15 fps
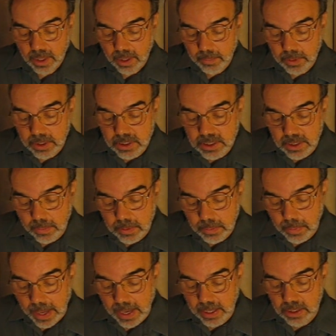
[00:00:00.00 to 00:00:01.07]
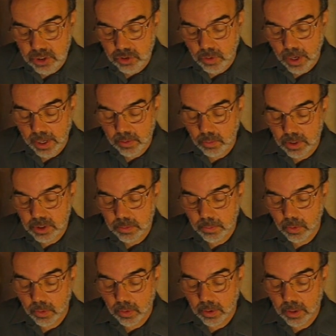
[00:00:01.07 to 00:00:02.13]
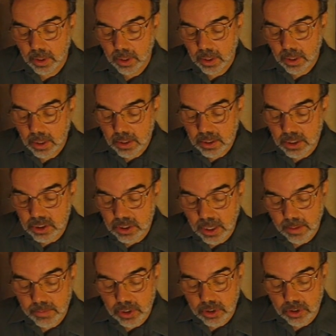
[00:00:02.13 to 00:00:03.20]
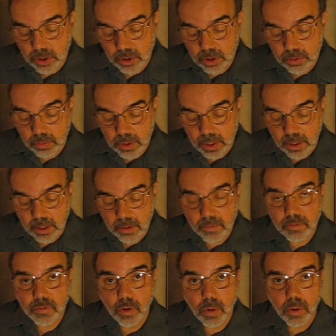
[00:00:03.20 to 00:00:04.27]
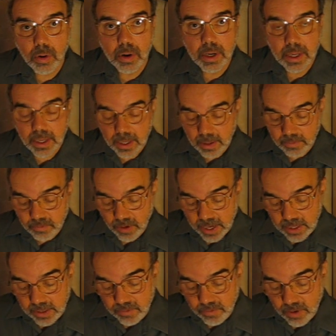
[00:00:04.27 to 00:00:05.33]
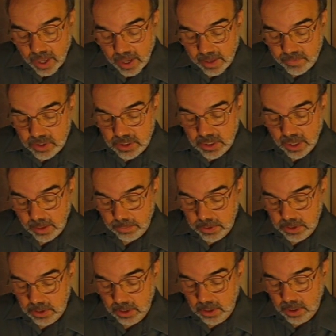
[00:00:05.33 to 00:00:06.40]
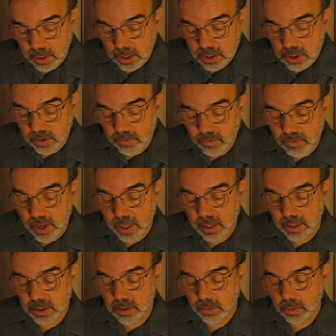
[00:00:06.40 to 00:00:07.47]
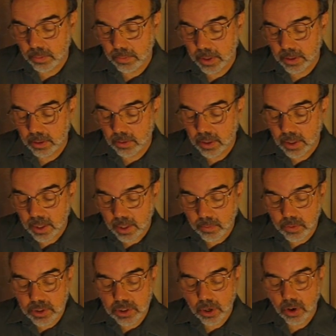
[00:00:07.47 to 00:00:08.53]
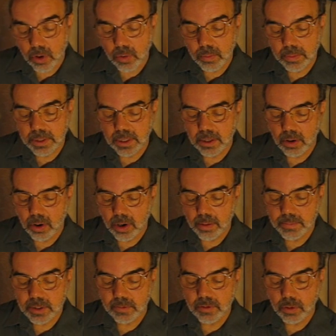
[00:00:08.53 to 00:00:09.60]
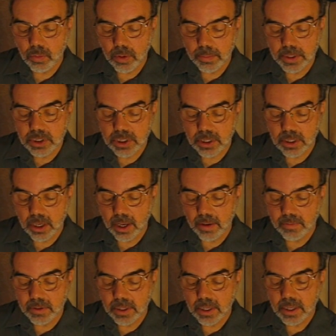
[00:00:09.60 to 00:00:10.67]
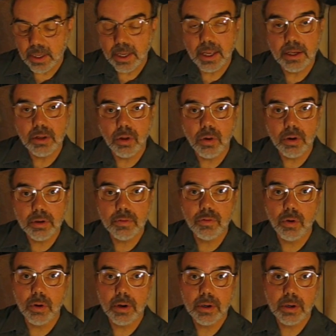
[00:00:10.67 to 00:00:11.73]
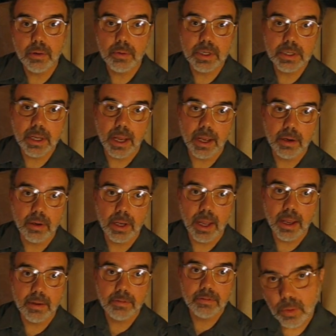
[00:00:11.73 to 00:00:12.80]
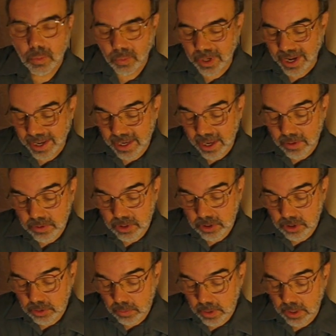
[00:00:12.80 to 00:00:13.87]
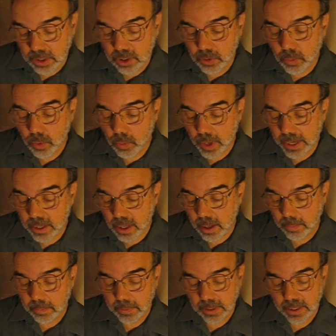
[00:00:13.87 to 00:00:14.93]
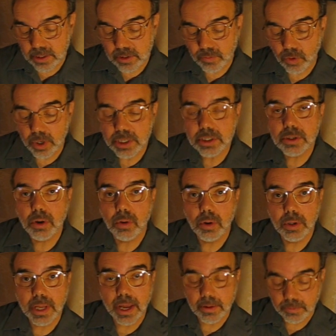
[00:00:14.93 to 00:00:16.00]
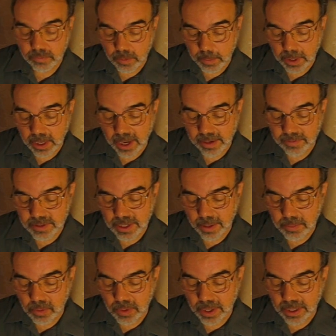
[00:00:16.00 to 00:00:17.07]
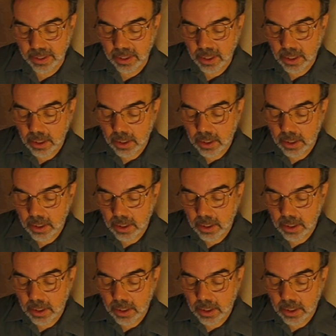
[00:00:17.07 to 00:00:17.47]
Emily stepped back and tried once more. This time she took 3, 4, and finally 5 steps. She fell into her mother and was home in the arms of the woman she'd loved and longed for her entire life. "When I count to 3, you will wake up," Glenn's voice called out from a lifetime away.